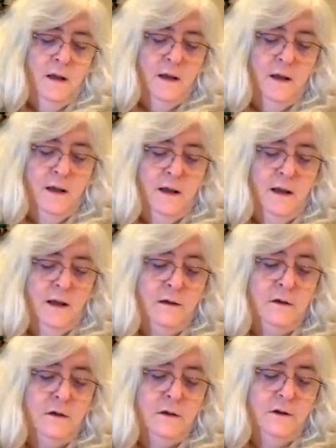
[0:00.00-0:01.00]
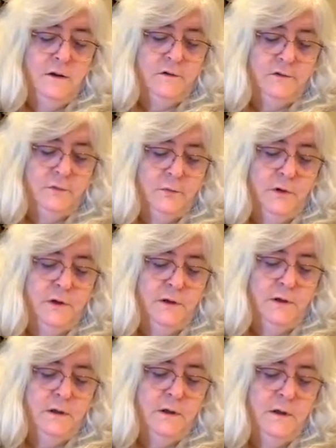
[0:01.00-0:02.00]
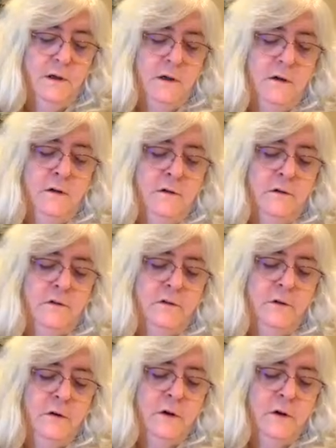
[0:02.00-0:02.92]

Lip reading: And this one is